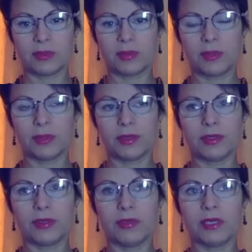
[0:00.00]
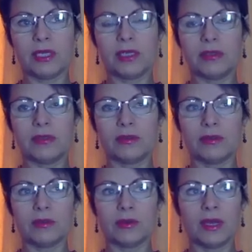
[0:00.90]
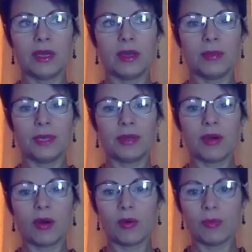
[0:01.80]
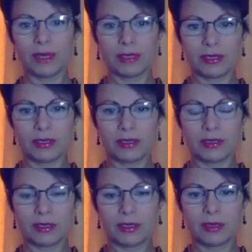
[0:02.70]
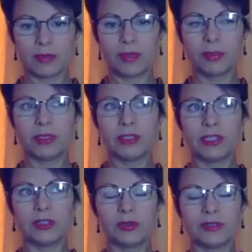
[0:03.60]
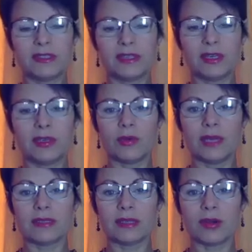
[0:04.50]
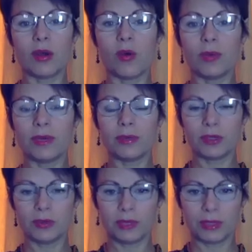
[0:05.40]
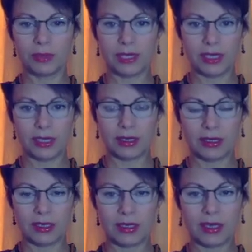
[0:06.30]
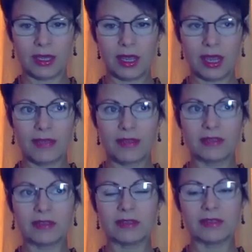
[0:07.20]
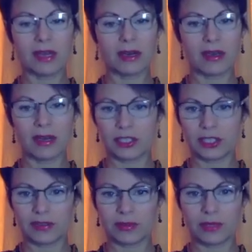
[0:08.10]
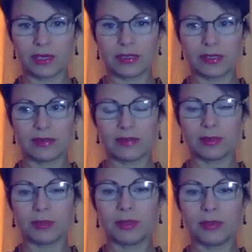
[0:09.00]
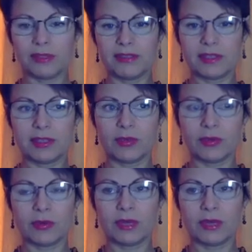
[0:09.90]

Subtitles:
people. You need to be open. People need to see you as an open human being. And this is not a conscious awareness. When people see you,